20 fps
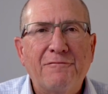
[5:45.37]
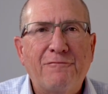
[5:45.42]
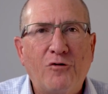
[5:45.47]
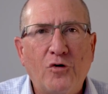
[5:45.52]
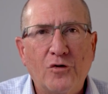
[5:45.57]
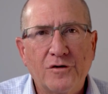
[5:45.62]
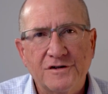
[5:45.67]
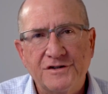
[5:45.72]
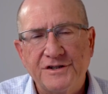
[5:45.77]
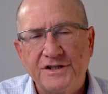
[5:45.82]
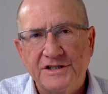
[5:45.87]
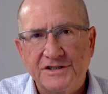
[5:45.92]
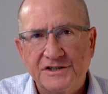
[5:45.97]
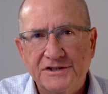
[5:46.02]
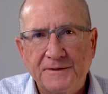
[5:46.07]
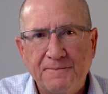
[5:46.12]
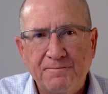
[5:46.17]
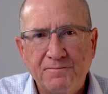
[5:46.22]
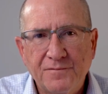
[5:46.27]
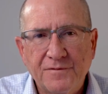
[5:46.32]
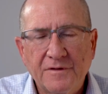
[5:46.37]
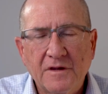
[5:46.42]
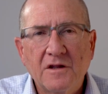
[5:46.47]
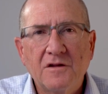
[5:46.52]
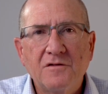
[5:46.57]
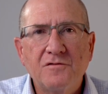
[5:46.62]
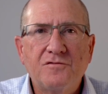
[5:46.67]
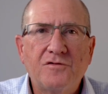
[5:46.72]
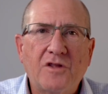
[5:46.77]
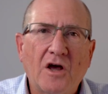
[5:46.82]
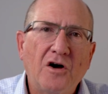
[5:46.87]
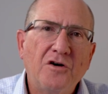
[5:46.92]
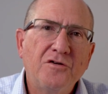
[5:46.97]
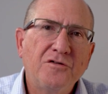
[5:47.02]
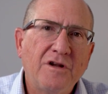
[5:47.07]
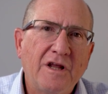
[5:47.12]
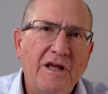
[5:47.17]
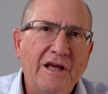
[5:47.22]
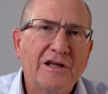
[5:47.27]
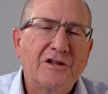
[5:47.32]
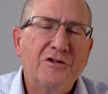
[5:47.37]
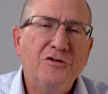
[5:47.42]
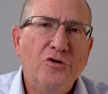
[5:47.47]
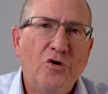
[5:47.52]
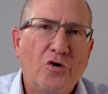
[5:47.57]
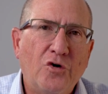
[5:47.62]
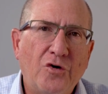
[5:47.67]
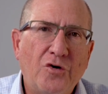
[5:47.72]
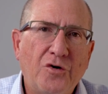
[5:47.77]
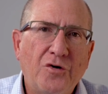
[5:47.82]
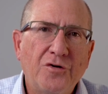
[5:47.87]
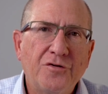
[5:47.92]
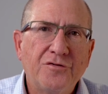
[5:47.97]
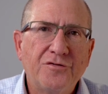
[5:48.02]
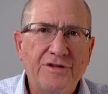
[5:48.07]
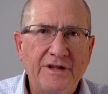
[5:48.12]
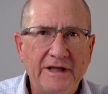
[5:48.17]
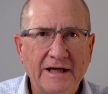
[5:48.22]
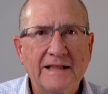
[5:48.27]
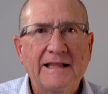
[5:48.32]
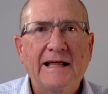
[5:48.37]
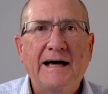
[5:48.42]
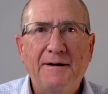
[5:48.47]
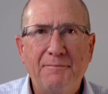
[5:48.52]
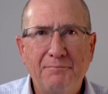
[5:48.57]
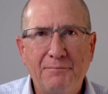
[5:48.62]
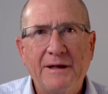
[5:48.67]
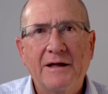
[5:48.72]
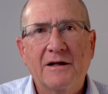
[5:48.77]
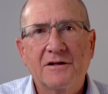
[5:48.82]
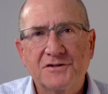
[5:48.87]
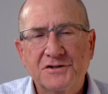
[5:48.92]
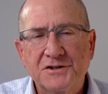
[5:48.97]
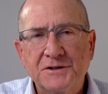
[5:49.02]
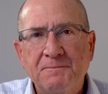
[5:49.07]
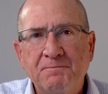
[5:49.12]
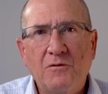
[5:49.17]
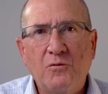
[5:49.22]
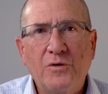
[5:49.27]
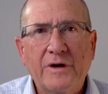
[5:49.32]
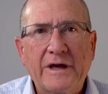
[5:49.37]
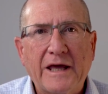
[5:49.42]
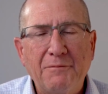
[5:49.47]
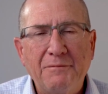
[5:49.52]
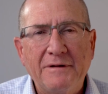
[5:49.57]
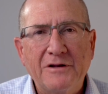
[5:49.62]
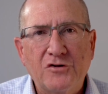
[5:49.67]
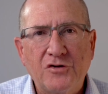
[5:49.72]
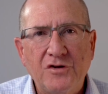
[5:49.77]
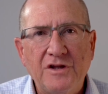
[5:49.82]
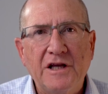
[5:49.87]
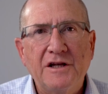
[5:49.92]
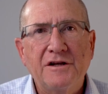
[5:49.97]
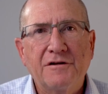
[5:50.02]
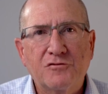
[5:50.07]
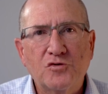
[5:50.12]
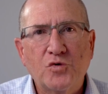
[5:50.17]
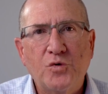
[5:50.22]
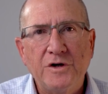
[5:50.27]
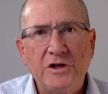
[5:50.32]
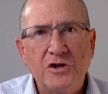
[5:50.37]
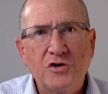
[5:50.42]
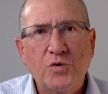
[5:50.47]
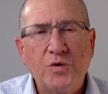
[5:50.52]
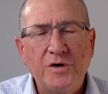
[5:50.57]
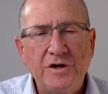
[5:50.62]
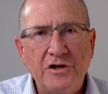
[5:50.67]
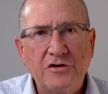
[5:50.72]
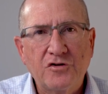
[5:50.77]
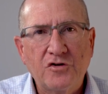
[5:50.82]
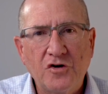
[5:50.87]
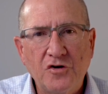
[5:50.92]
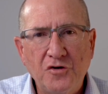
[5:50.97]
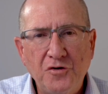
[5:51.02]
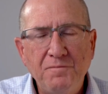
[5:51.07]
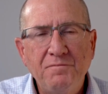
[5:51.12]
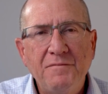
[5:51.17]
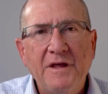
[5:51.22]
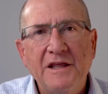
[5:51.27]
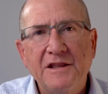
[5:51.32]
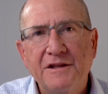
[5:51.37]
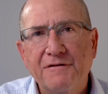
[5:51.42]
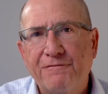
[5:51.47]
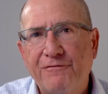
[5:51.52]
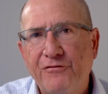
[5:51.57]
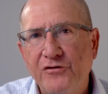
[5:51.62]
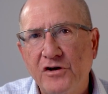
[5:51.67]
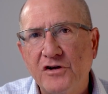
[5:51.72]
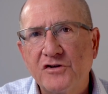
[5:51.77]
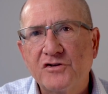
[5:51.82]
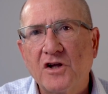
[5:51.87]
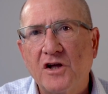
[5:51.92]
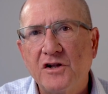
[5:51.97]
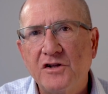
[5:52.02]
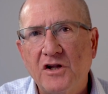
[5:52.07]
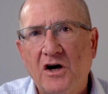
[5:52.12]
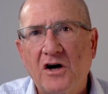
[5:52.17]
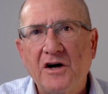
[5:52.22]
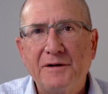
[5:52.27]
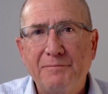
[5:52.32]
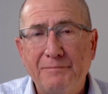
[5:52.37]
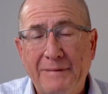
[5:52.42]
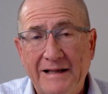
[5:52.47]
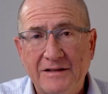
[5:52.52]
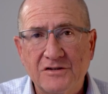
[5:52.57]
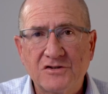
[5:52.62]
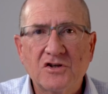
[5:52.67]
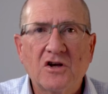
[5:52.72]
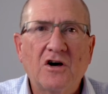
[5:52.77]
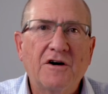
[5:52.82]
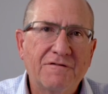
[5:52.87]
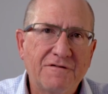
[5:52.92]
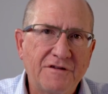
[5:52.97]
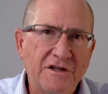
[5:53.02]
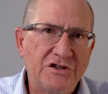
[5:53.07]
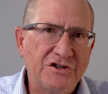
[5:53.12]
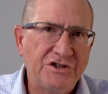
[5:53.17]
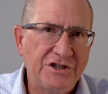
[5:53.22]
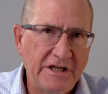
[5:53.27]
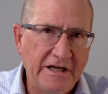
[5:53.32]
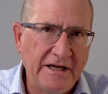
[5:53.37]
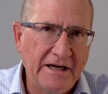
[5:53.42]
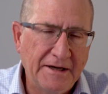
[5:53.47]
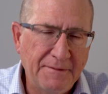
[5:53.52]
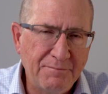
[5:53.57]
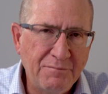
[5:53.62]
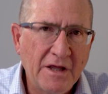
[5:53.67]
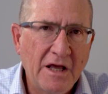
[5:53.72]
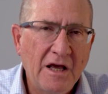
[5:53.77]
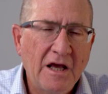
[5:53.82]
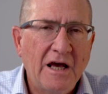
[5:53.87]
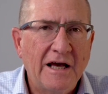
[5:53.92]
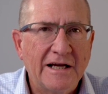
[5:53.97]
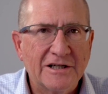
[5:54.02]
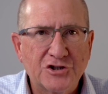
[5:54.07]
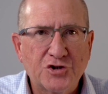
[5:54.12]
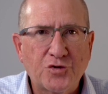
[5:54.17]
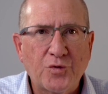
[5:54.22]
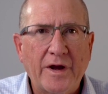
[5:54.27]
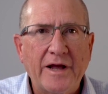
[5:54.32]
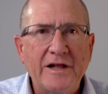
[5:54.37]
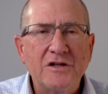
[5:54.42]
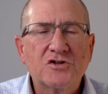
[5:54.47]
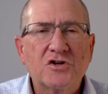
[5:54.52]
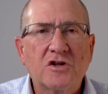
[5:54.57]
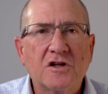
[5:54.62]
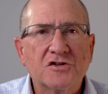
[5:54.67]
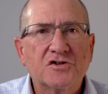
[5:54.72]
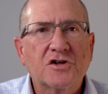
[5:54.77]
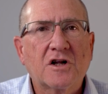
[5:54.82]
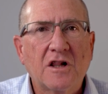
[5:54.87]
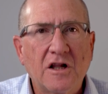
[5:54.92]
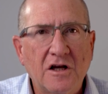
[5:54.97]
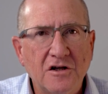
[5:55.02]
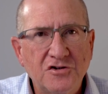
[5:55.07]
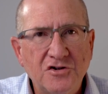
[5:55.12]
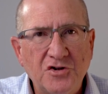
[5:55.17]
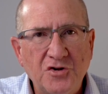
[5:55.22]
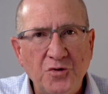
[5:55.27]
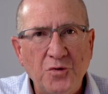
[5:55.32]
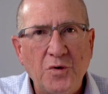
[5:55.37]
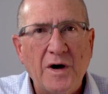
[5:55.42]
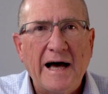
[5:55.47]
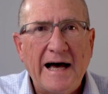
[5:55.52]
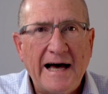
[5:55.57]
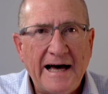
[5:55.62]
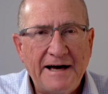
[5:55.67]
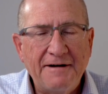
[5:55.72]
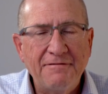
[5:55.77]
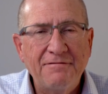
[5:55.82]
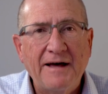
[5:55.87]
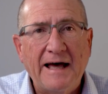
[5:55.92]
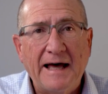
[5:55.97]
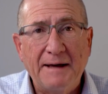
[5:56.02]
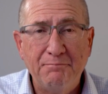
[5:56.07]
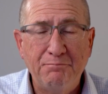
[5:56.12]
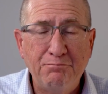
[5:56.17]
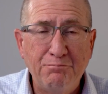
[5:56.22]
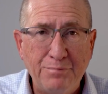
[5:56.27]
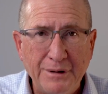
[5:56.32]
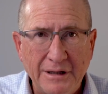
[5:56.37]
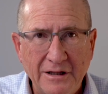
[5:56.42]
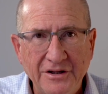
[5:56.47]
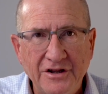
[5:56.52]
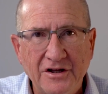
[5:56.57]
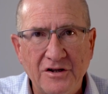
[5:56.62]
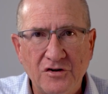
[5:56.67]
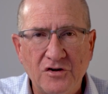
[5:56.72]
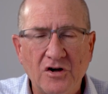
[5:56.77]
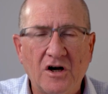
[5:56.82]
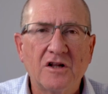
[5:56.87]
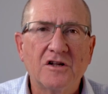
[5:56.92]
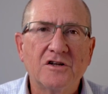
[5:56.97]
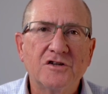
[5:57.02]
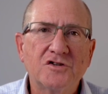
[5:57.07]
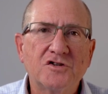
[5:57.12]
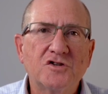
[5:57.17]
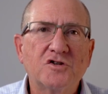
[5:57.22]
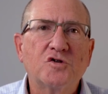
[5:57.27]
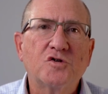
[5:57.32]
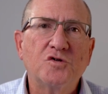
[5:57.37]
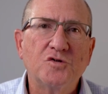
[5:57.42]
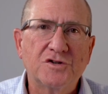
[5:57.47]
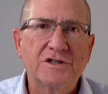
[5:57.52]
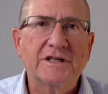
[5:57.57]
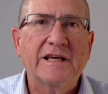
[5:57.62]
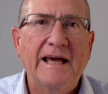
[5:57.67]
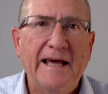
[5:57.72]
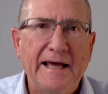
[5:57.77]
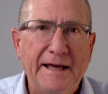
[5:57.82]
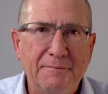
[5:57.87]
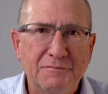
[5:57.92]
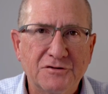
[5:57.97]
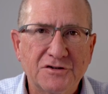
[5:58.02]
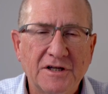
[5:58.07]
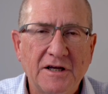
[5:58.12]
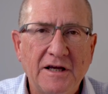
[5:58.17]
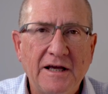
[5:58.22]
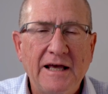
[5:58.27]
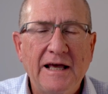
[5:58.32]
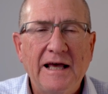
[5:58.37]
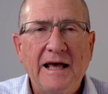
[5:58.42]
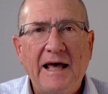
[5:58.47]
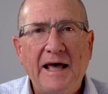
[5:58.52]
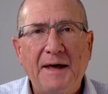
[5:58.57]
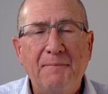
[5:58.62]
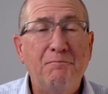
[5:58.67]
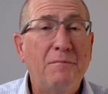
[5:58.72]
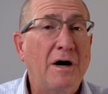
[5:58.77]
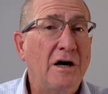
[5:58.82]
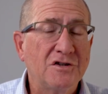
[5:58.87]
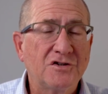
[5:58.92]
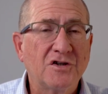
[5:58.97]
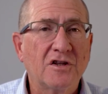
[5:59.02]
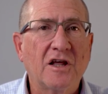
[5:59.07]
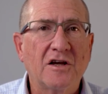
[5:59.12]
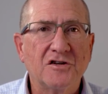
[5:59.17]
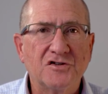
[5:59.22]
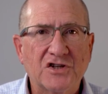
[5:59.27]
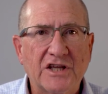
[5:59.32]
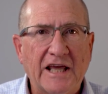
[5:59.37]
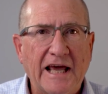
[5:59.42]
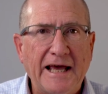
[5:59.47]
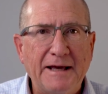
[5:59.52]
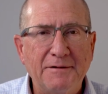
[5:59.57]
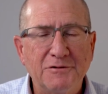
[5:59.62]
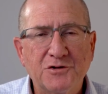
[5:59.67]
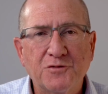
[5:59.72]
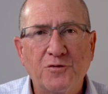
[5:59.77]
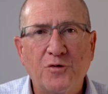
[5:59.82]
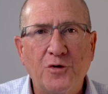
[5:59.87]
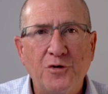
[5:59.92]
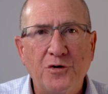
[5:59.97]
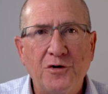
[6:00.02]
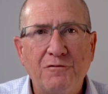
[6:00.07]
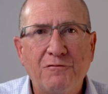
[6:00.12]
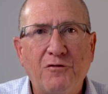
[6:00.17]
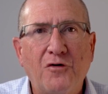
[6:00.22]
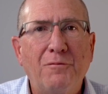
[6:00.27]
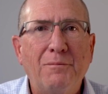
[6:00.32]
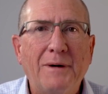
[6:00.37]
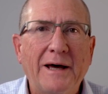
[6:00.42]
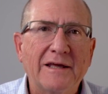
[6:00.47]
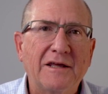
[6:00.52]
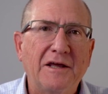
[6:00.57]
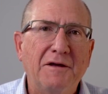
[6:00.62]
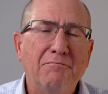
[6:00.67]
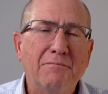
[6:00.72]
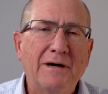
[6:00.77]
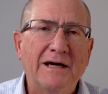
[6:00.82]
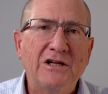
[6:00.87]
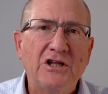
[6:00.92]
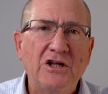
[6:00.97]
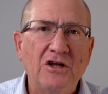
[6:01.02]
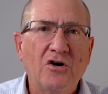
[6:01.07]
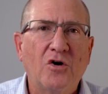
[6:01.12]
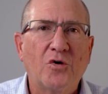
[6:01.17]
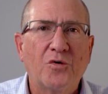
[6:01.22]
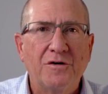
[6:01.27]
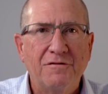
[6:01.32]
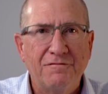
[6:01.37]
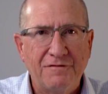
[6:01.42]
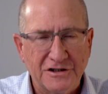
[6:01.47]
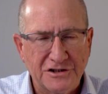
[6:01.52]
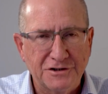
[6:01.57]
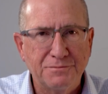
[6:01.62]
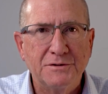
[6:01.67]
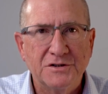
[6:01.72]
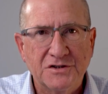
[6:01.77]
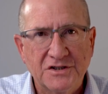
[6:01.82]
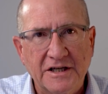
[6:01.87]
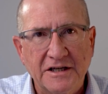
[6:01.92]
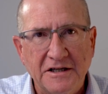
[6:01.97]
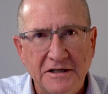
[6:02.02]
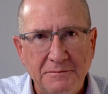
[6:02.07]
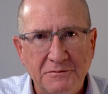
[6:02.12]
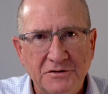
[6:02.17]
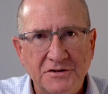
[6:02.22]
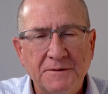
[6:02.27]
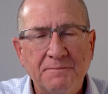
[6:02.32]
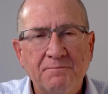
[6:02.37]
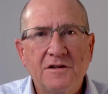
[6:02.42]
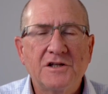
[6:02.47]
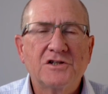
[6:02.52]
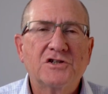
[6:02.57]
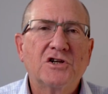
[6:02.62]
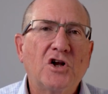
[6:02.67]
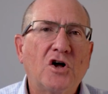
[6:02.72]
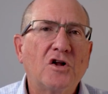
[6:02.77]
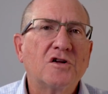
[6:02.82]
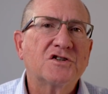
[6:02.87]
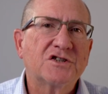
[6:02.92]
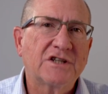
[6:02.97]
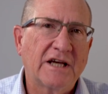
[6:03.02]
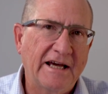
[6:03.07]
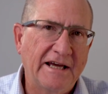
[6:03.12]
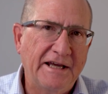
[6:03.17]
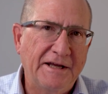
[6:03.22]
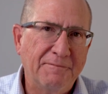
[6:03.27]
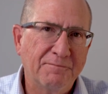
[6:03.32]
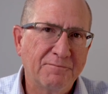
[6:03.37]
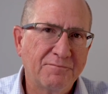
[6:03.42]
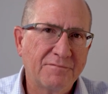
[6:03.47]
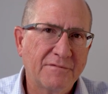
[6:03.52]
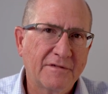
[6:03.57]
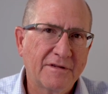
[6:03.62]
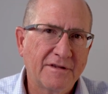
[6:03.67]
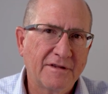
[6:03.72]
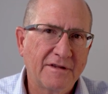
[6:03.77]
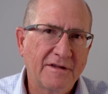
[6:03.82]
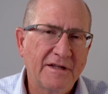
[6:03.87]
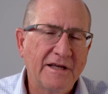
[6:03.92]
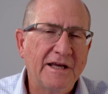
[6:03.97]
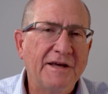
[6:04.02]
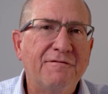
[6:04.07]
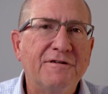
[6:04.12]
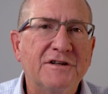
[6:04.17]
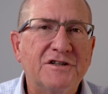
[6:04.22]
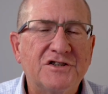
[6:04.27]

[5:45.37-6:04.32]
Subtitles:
4 is this: don't ignore the alarm bells. We're coming to the end of 2022. In the first 9 months of this year, Australians lost close to $500 million to scams. And most of those scams were for making money or investment schemes. There's an old saying, if it